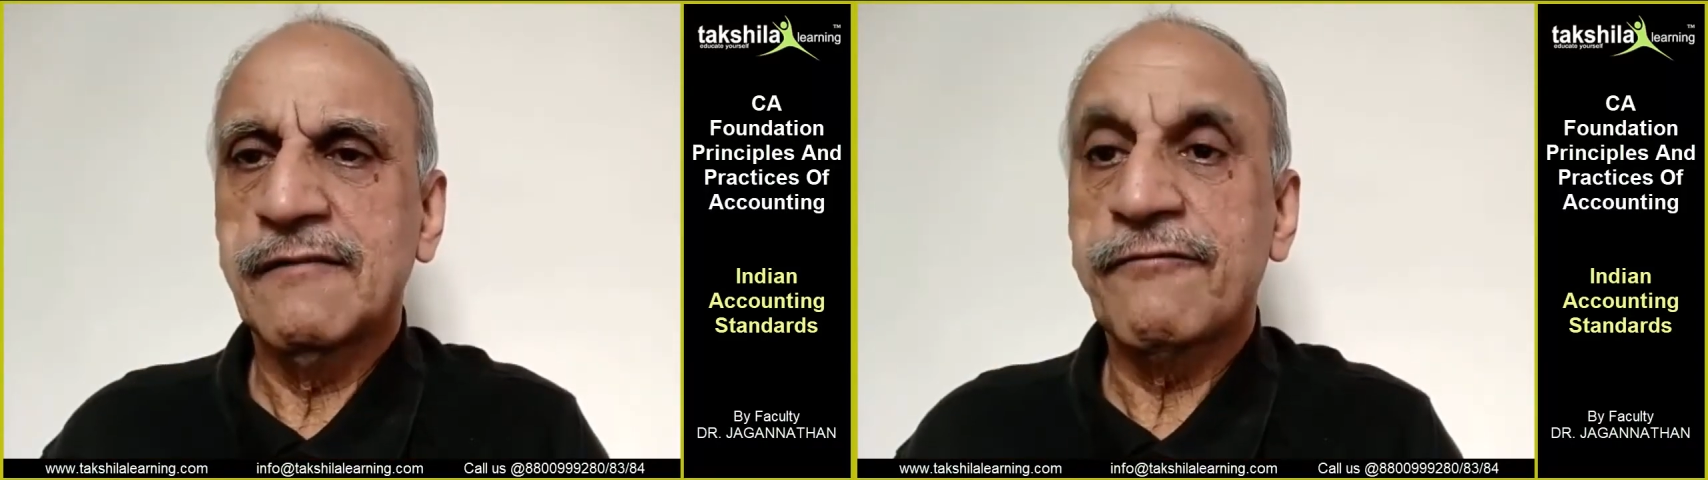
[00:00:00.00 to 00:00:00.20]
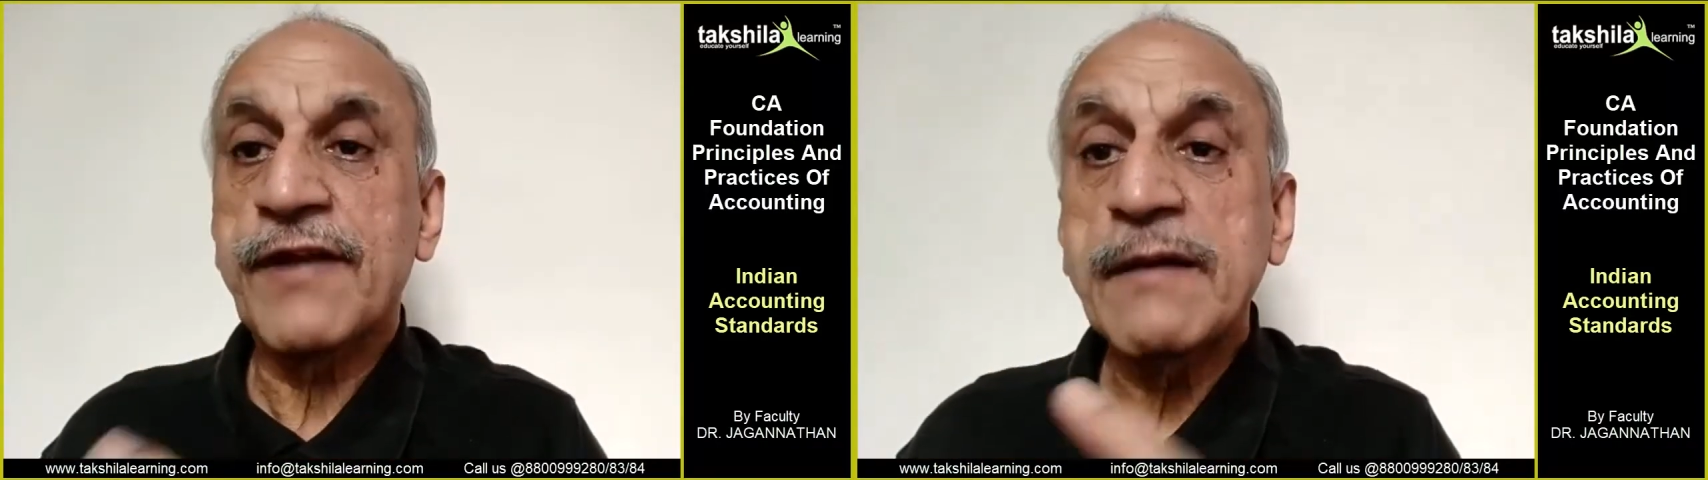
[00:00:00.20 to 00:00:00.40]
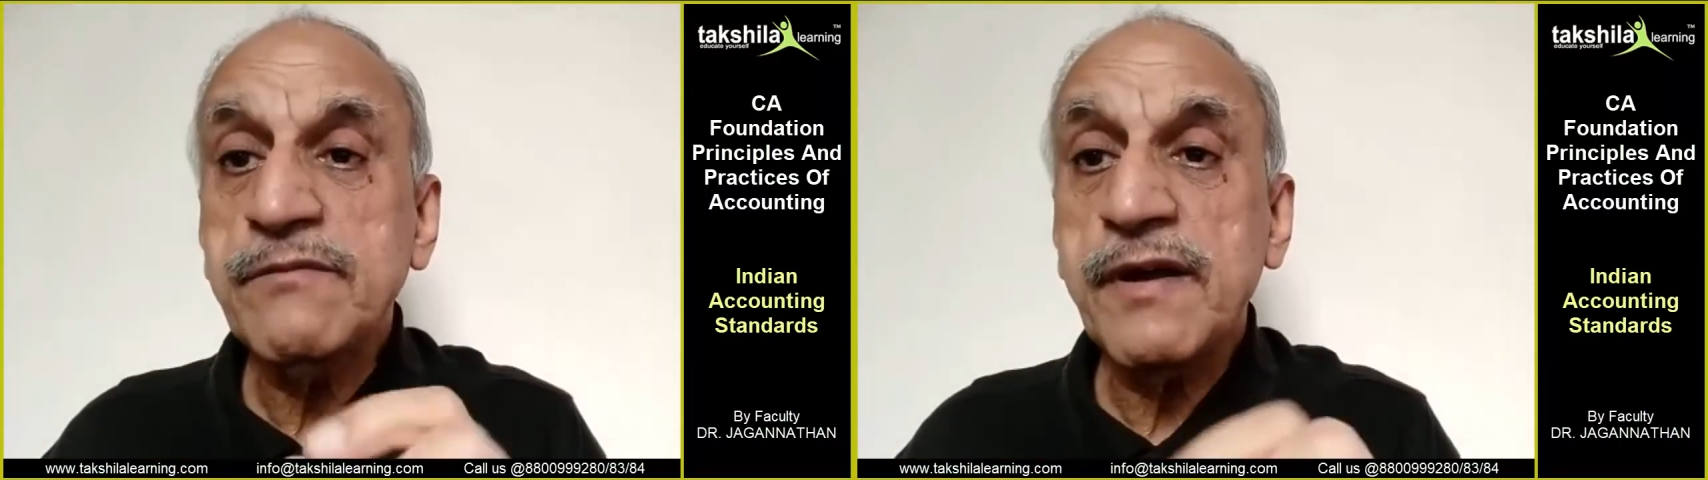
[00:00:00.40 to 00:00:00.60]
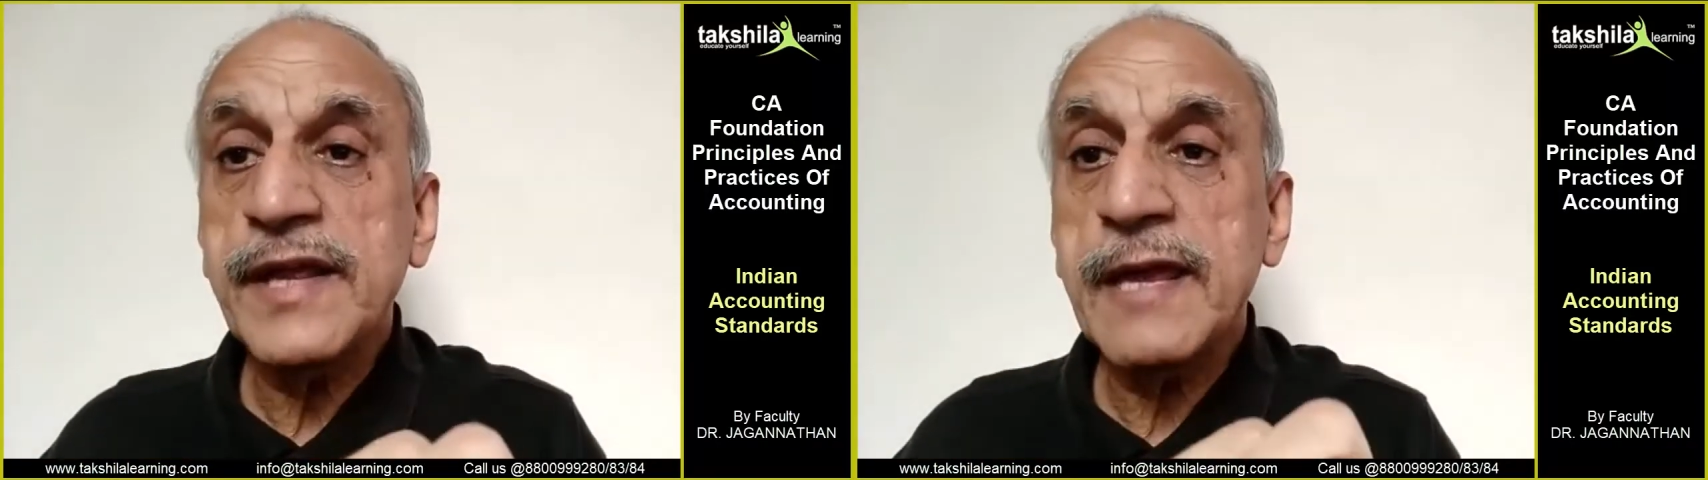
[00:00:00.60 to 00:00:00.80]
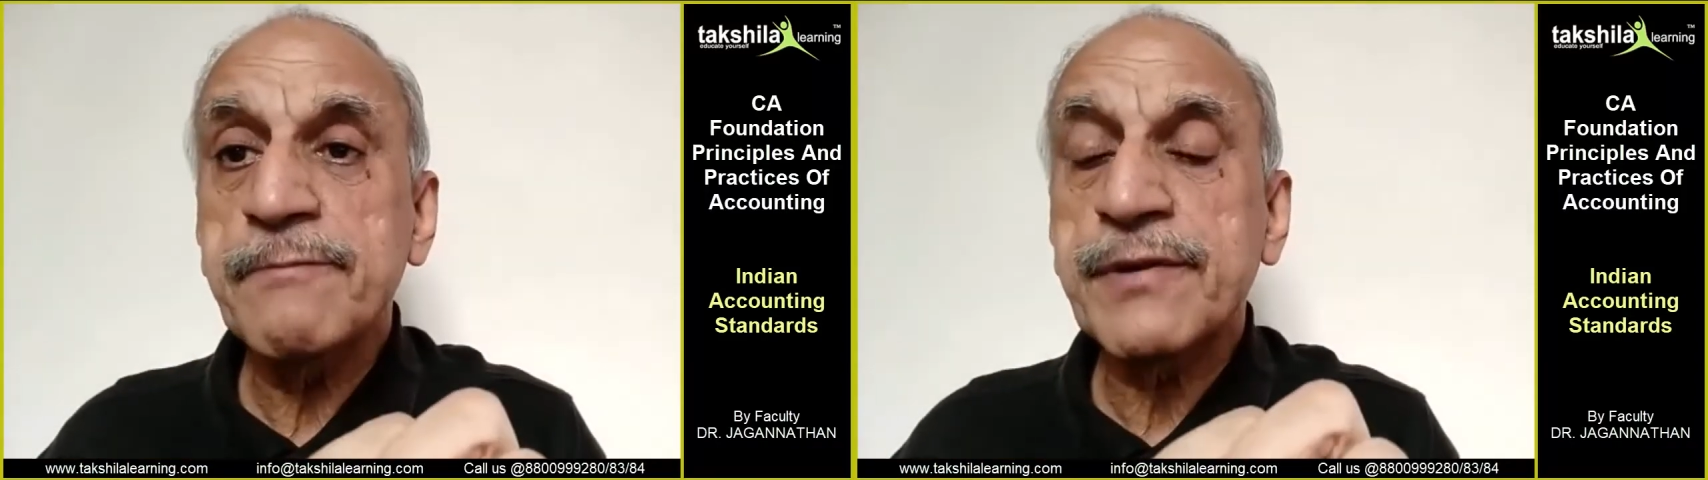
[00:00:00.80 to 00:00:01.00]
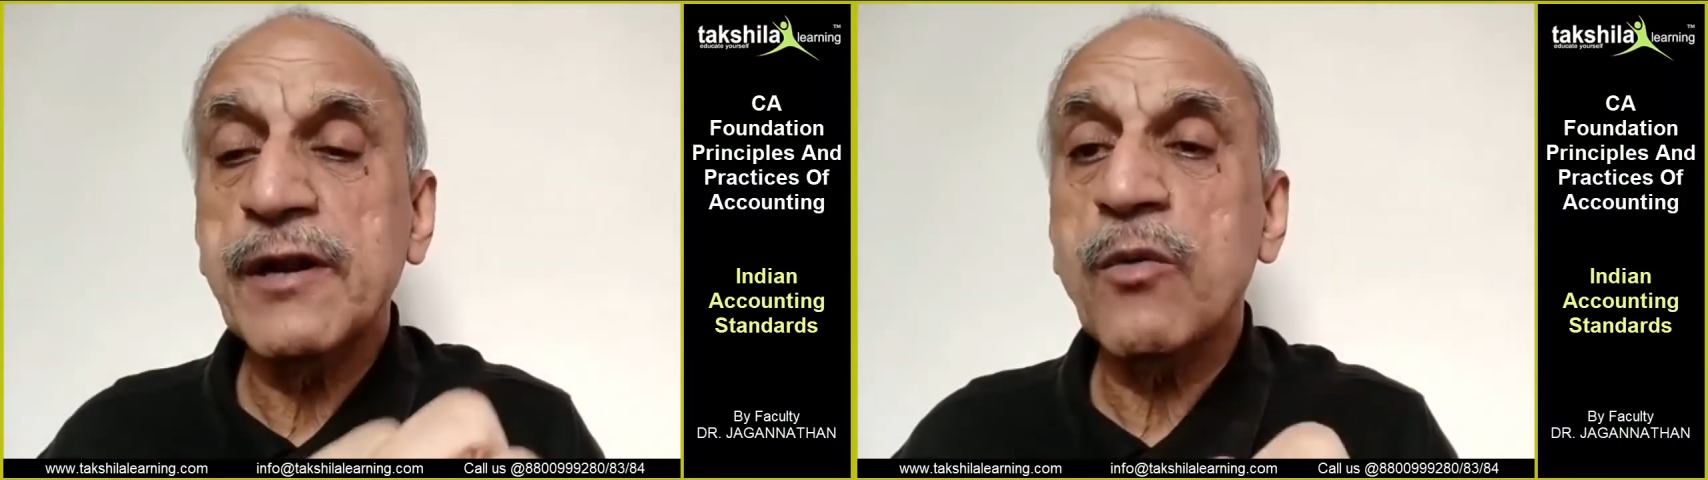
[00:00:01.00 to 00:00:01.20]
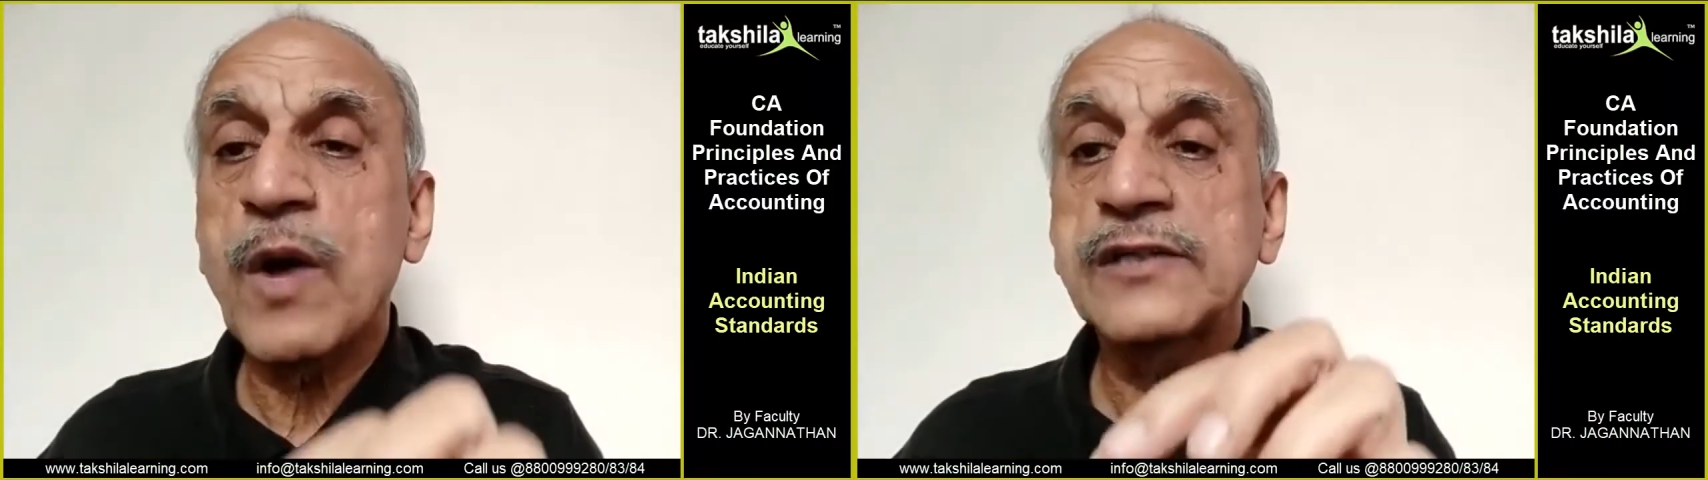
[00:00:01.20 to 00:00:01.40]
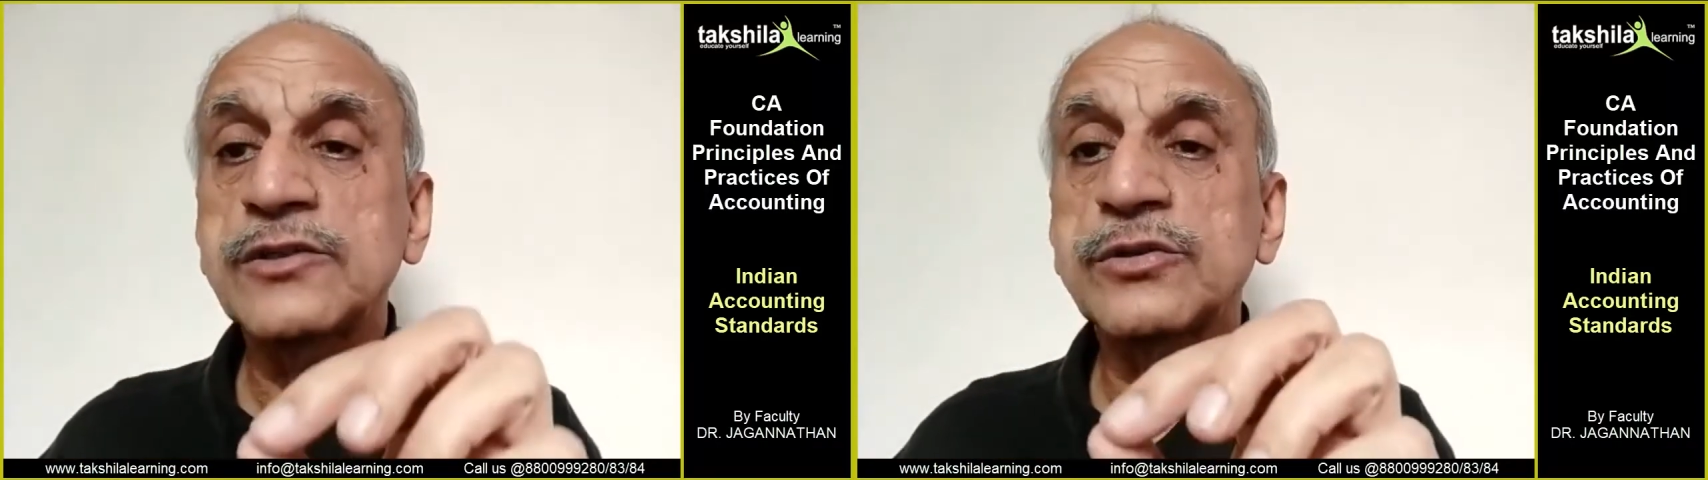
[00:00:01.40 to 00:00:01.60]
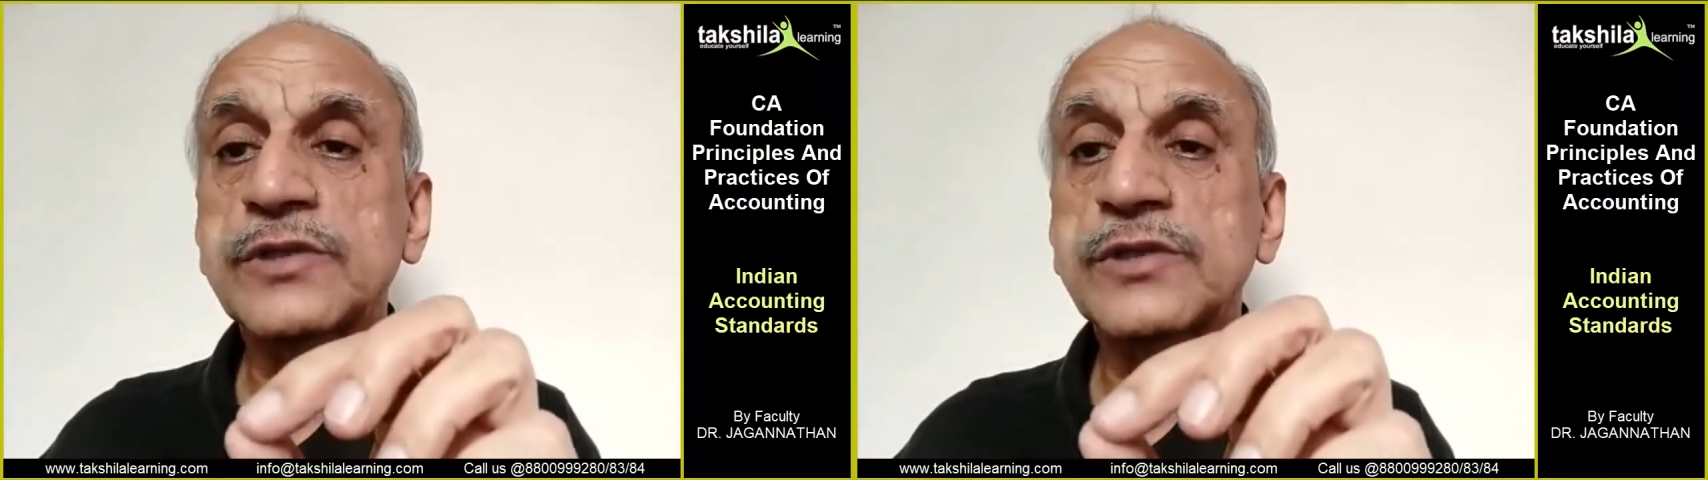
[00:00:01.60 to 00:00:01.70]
from April 1,